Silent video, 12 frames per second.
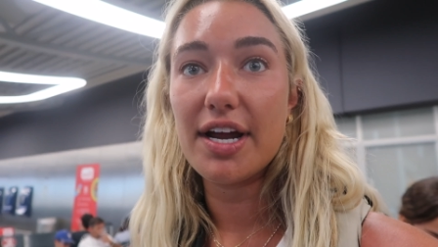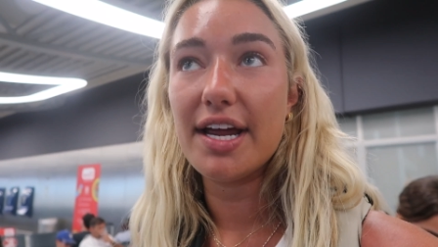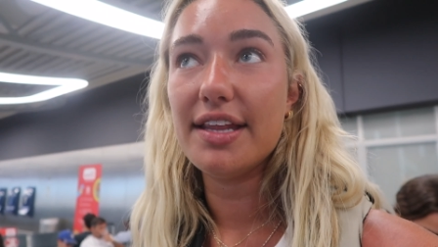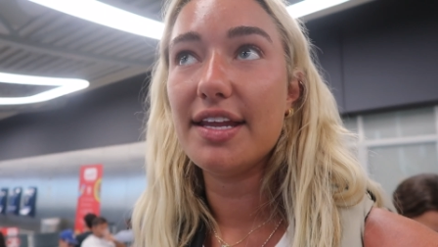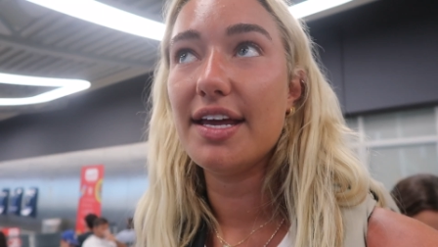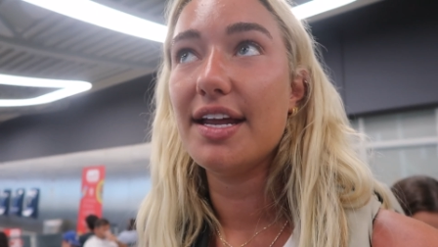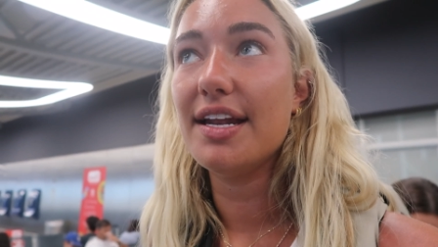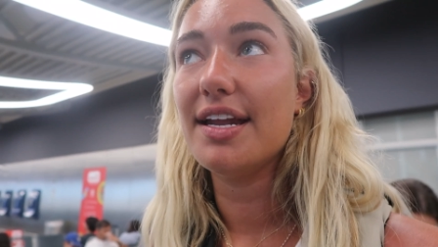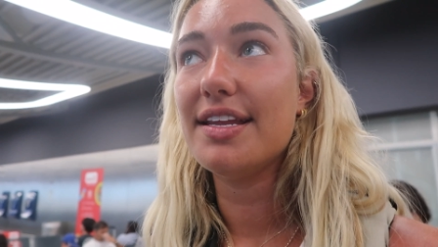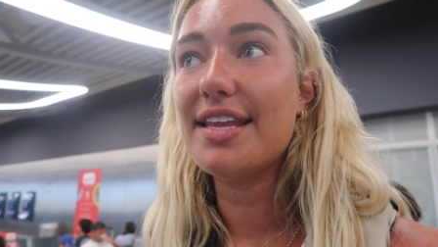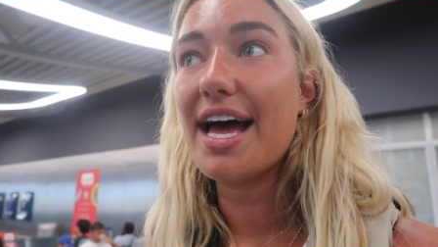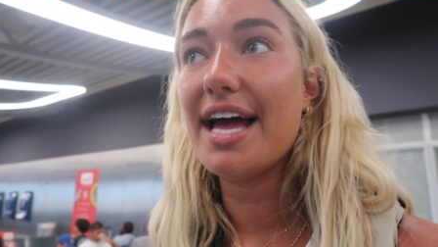And
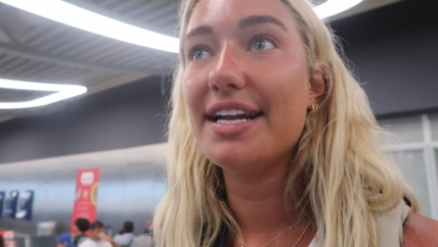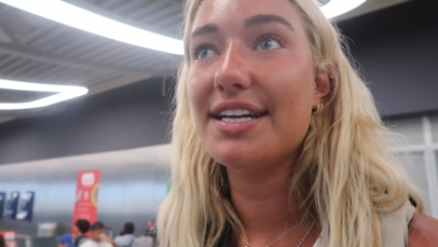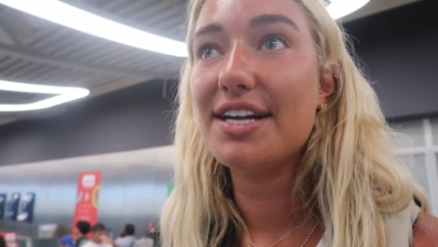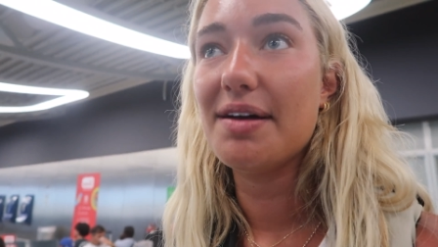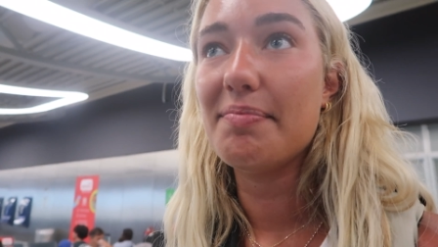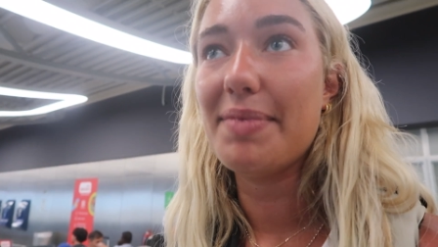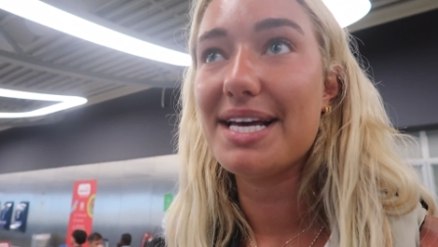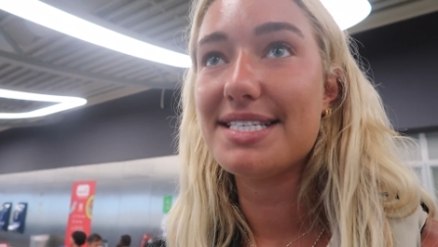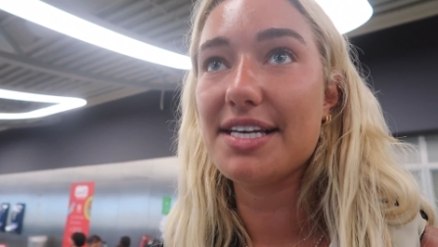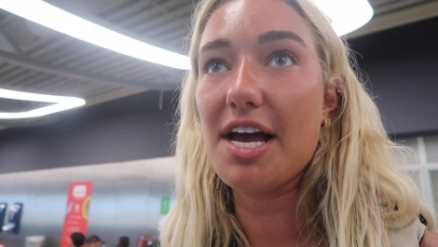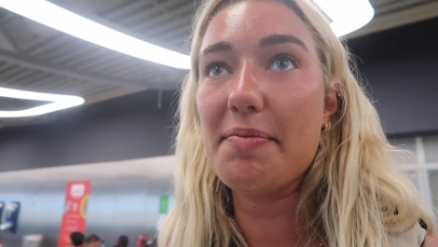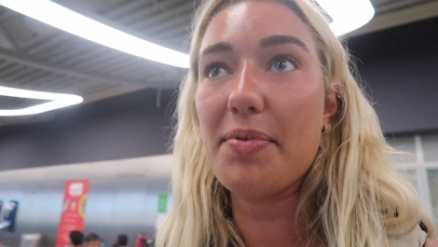then that ended up
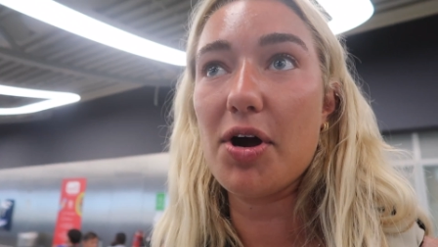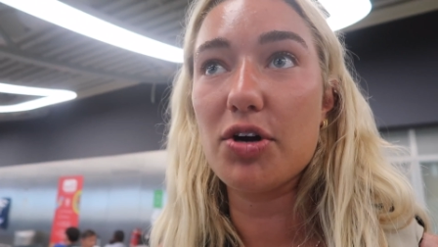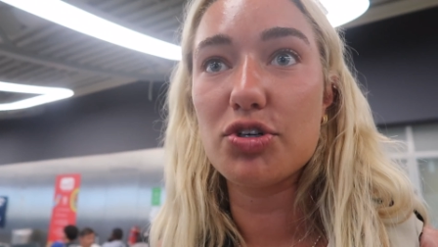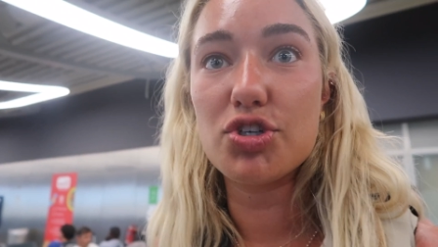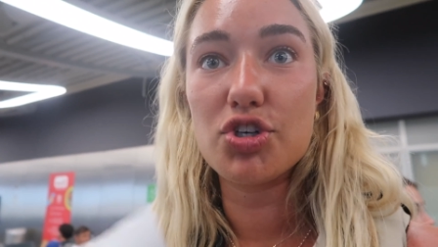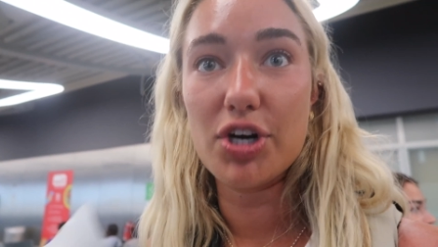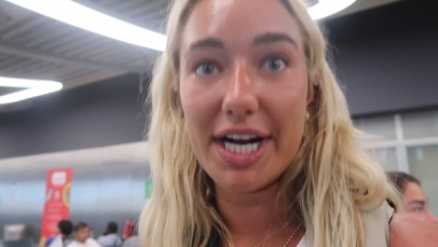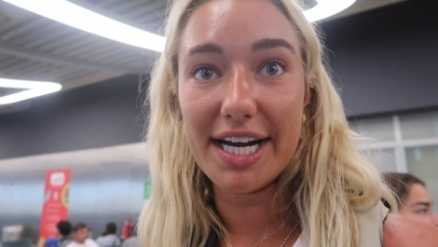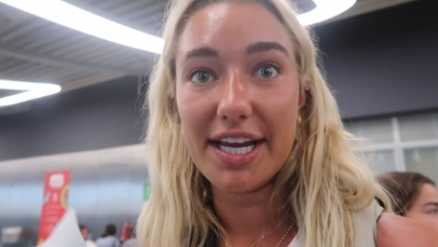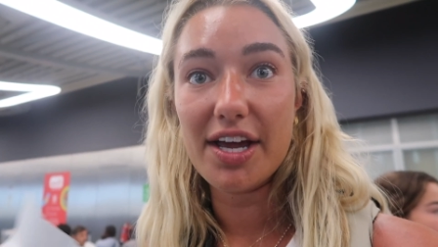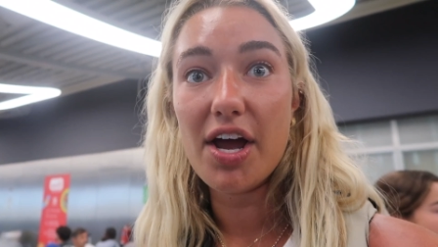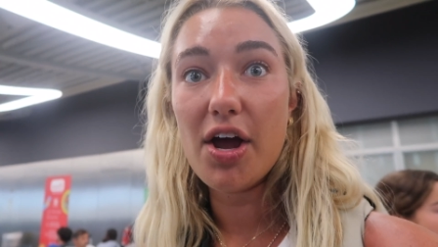messing up our
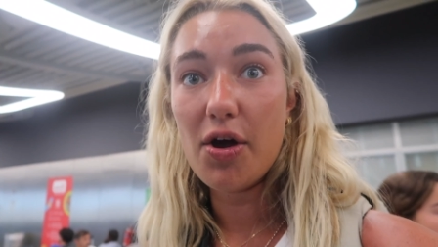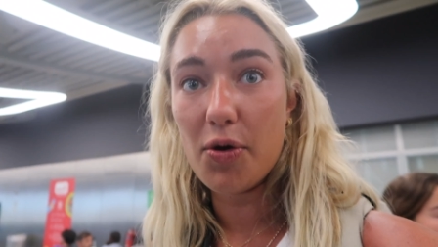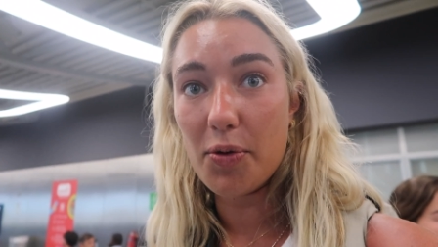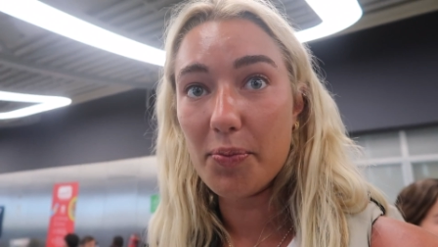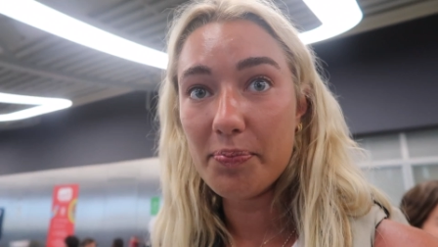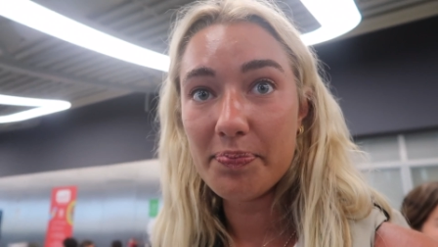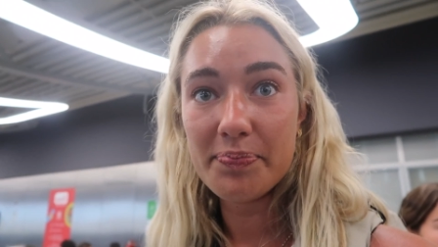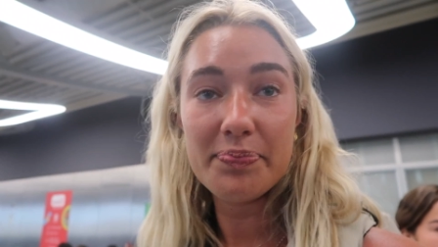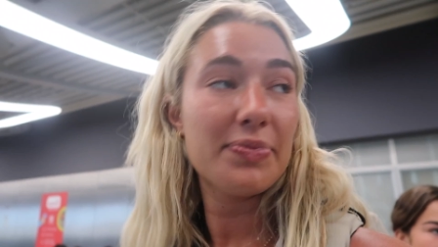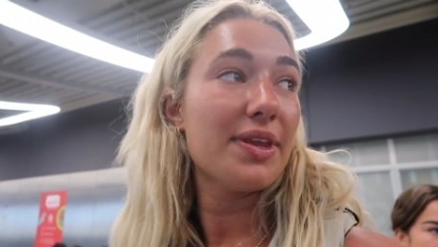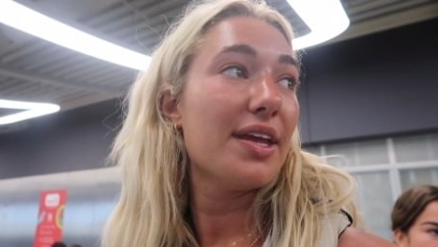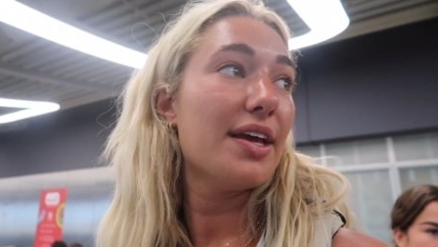training home.
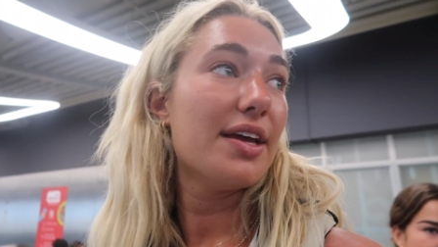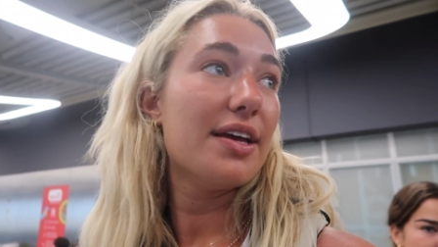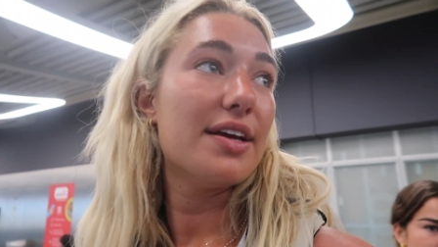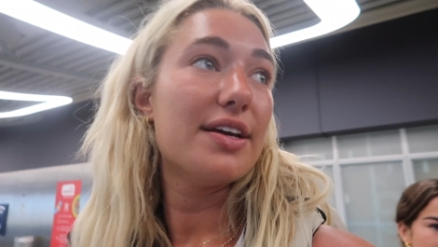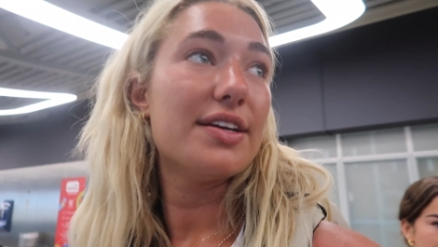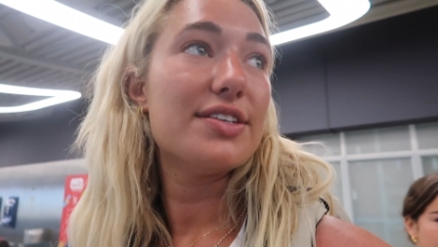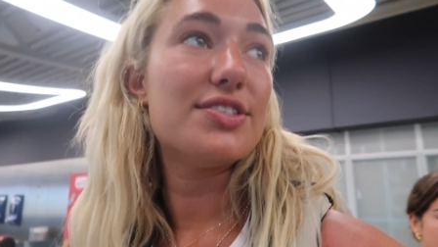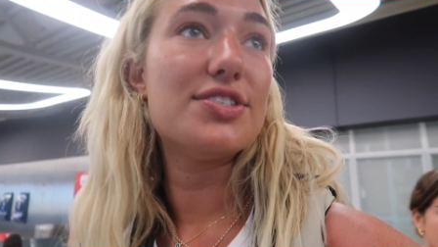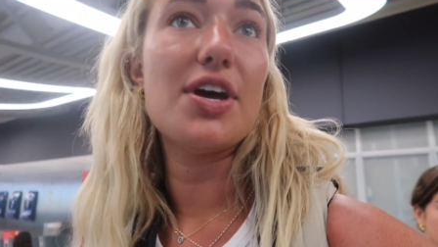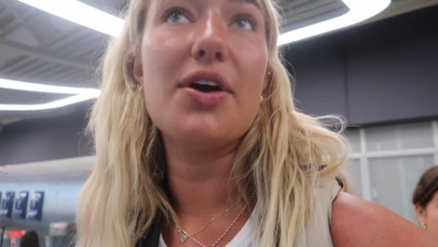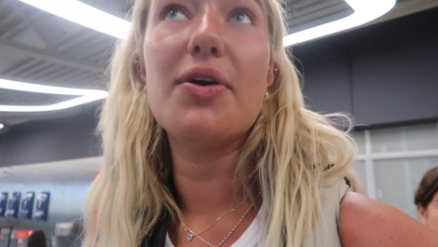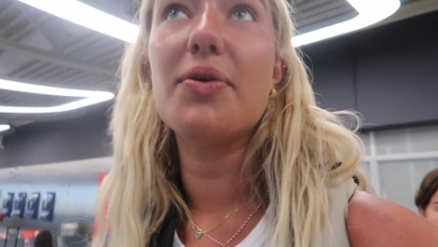
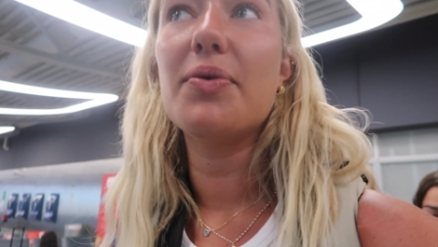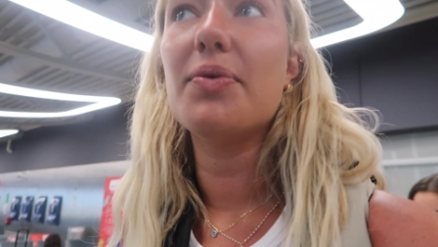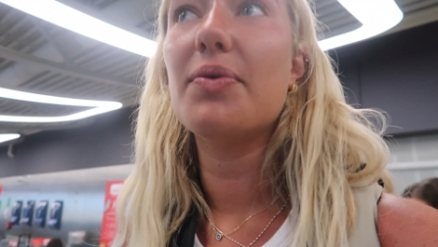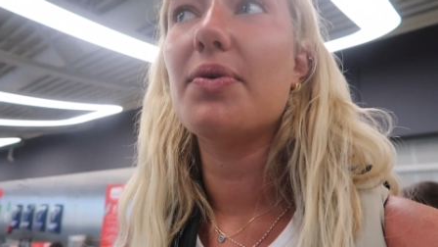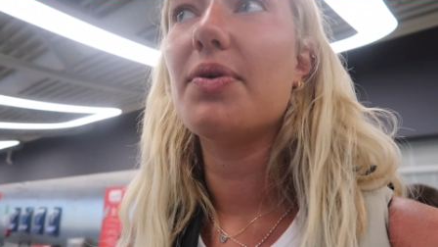So